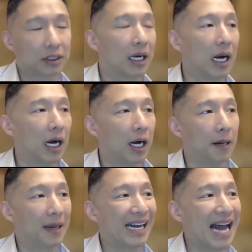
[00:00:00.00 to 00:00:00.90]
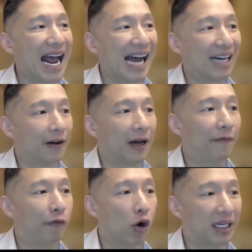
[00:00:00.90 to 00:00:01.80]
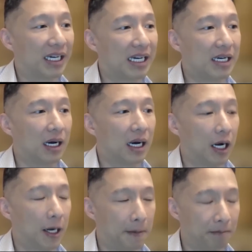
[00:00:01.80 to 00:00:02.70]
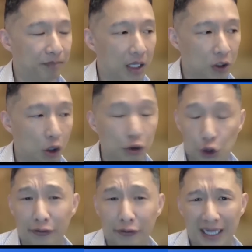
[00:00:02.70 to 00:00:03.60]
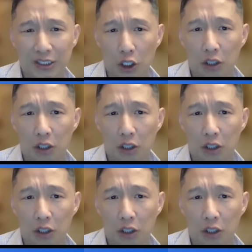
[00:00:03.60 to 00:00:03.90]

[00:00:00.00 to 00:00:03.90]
and at a 40 gold to silver ratio,